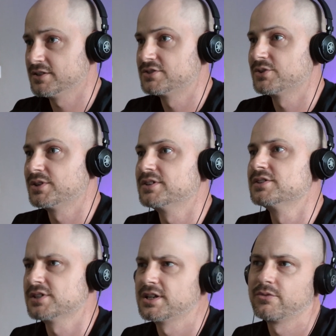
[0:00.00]
So
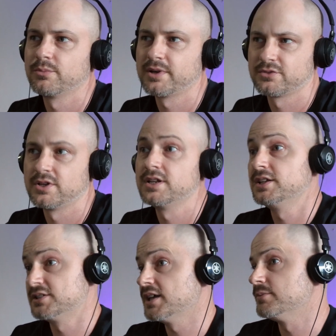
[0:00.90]
he sent everyone back to, and
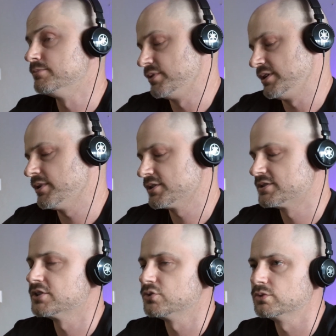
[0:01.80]
he said pretty
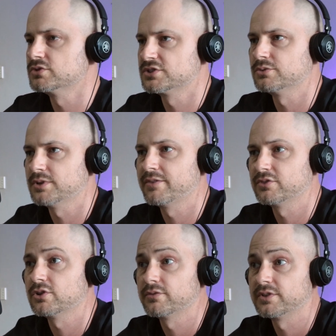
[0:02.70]
much that you will still
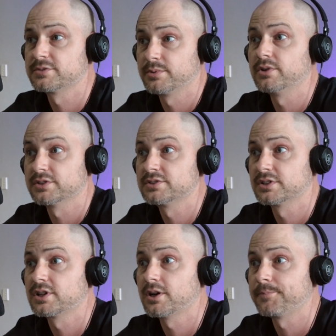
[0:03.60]
have a lot of experience
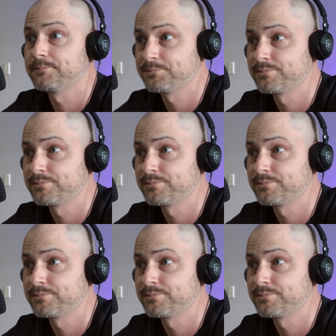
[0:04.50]
to come.